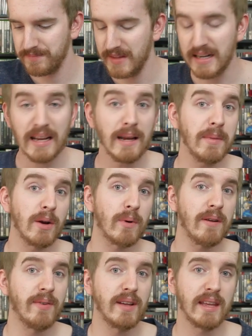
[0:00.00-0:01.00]
They didn't give me a
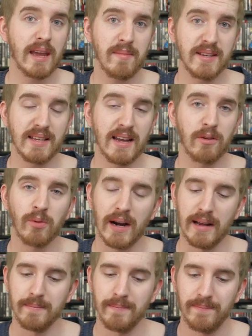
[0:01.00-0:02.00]
refund. They gave me site
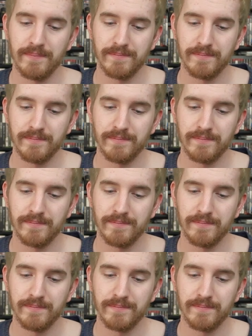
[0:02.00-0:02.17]
credit.